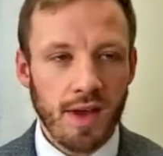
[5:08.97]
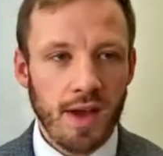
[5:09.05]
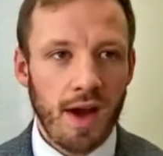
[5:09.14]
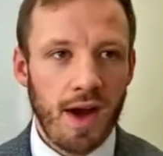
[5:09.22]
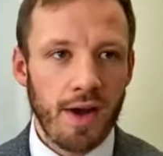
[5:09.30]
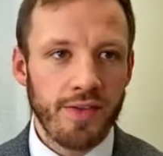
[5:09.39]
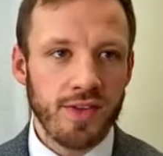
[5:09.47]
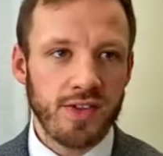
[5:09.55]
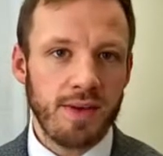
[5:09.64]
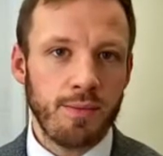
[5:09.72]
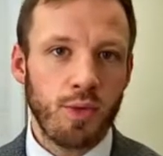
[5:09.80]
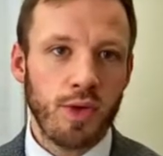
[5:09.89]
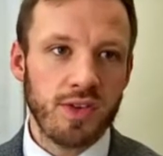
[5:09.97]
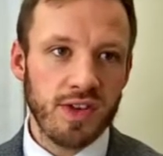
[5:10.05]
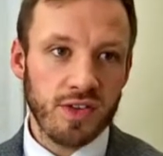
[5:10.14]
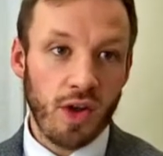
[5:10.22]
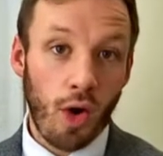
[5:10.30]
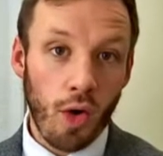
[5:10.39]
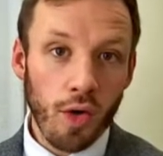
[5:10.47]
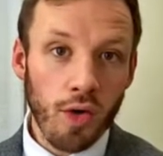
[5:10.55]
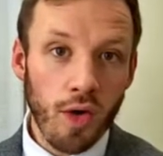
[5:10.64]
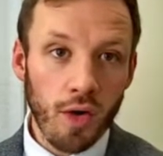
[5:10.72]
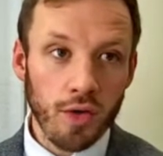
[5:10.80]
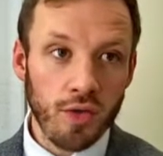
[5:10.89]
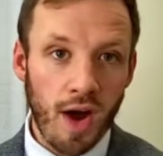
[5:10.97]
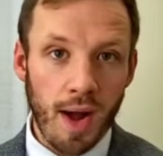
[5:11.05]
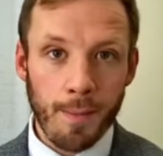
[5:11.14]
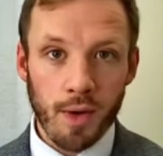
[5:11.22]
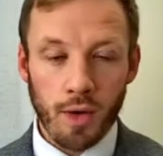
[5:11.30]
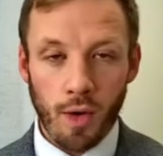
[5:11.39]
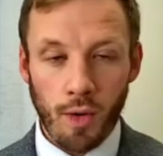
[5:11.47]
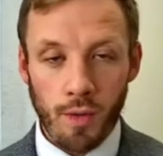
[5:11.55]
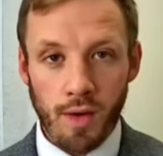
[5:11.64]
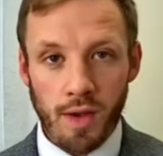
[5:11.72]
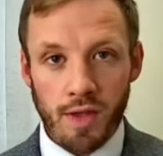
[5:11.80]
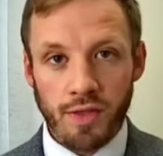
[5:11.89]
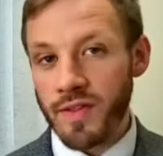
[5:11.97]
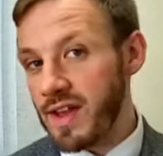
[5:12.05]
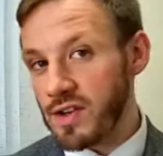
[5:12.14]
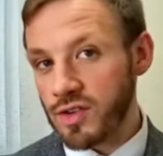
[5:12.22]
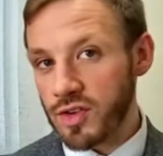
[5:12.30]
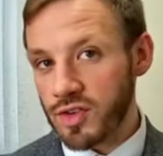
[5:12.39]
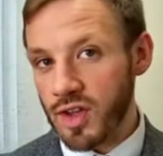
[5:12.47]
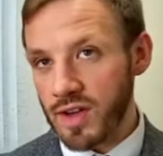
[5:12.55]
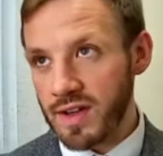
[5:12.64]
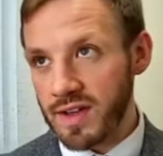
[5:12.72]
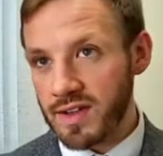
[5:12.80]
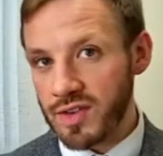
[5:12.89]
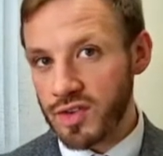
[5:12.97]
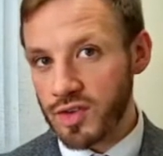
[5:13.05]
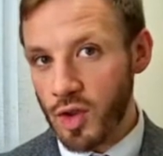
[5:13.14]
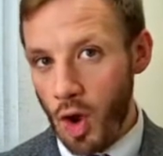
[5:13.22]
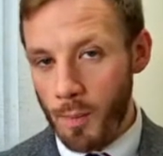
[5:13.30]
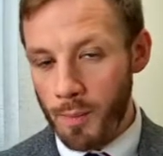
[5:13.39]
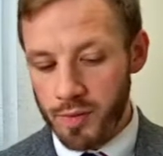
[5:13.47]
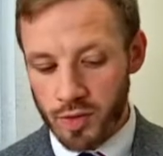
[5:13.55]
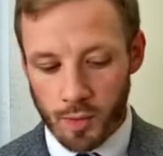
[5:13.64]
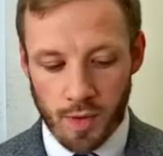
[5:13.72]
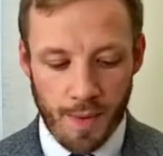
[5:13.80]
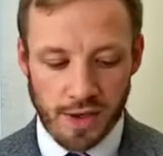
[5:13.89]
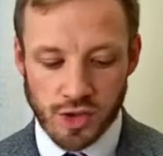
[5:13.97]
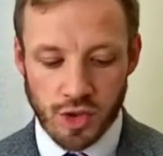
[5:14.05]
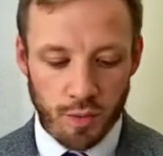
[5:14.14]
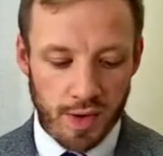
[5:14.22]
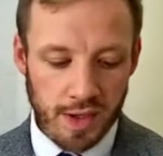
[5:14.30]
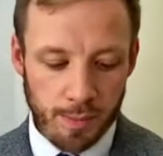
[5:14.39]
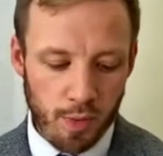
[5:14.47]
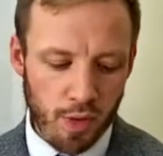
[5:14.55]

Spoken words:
that seemed to exist a long, long time ago that then just suddenly stop. So imagine you're reading a book and